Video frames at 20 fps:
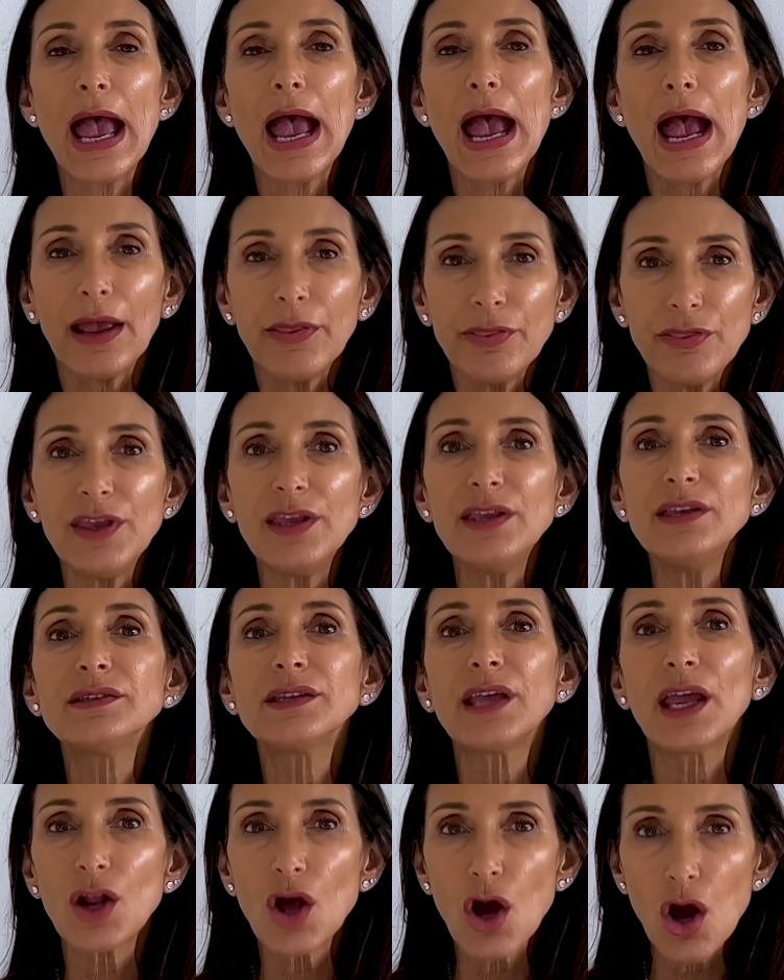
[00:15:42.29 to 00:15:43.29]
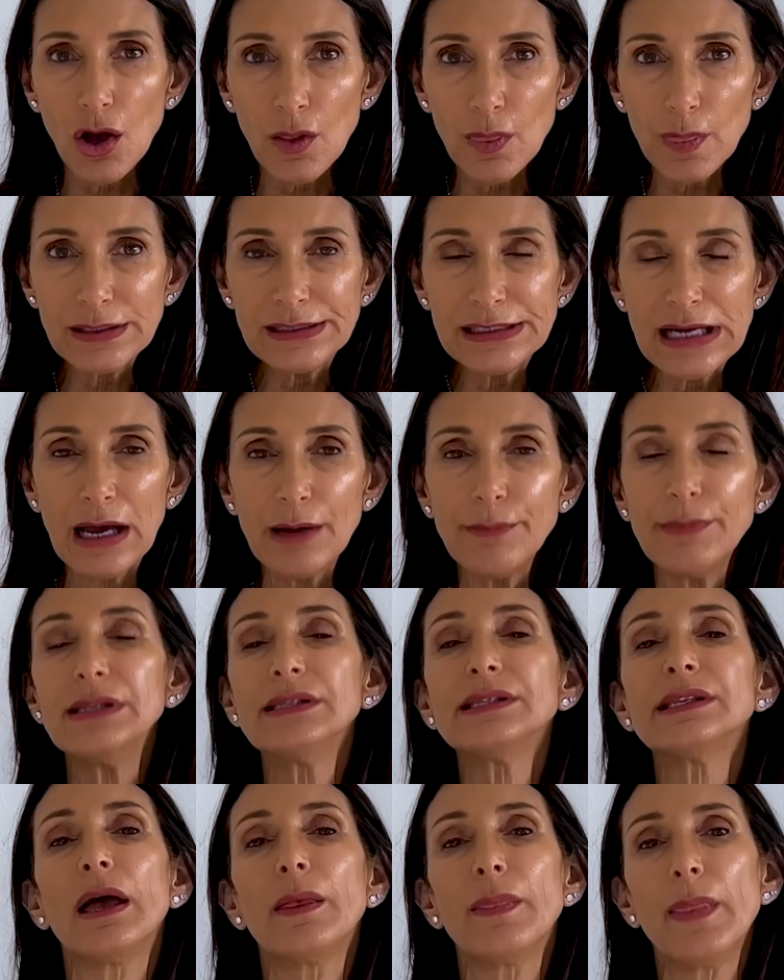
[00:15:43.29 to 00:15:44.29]
And these get on the diamonds
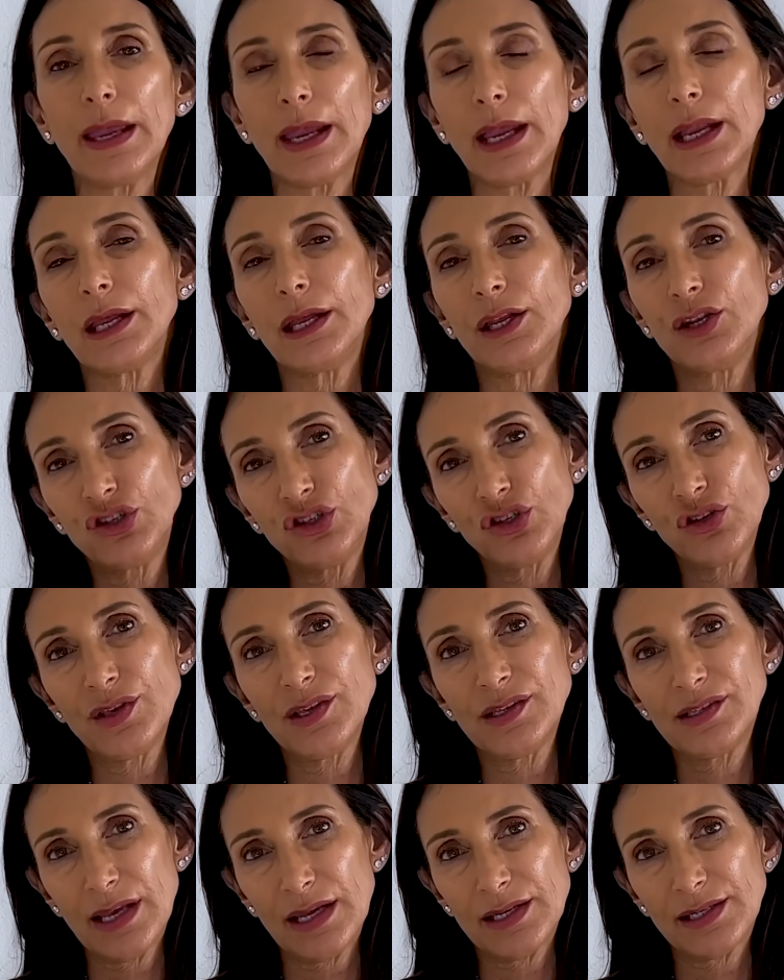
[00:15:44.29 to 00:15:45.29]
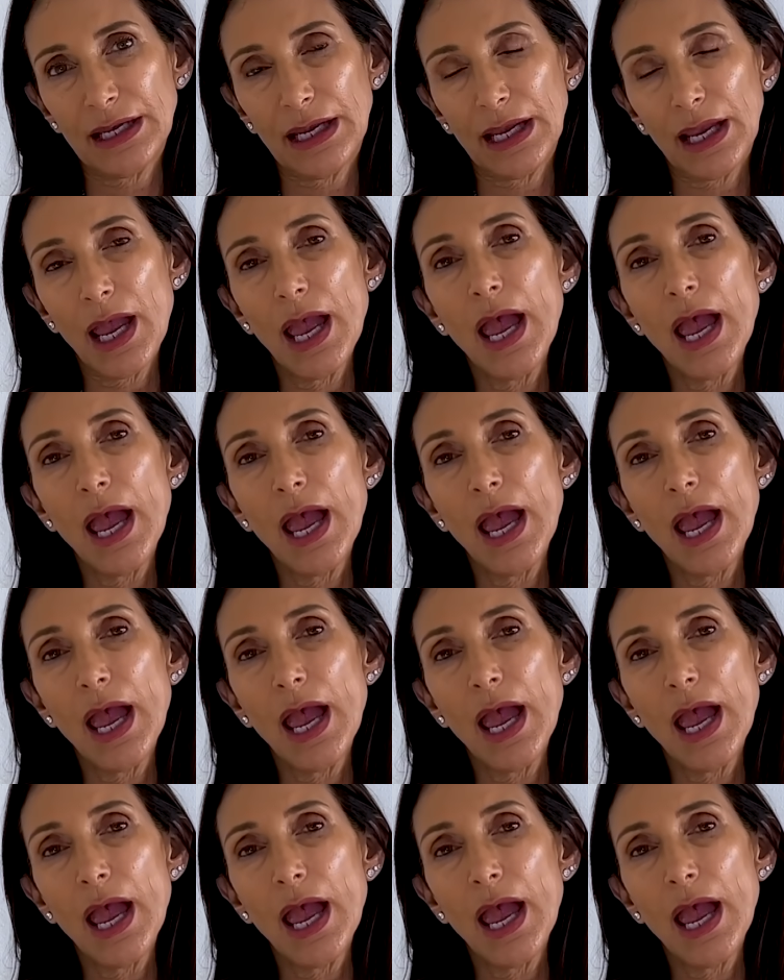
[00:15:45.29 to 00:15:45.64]
and they get into the setting.